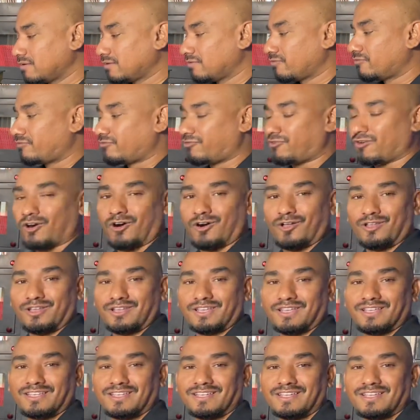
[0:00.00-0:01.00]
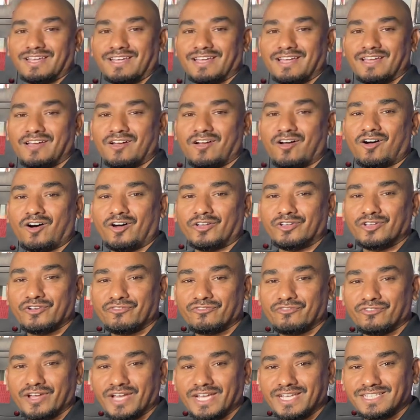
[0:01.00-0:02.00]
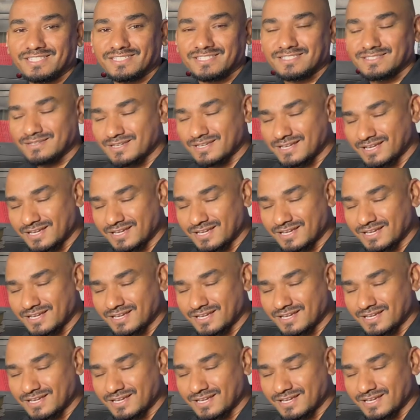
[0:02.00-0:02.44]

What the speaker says: Fall on your face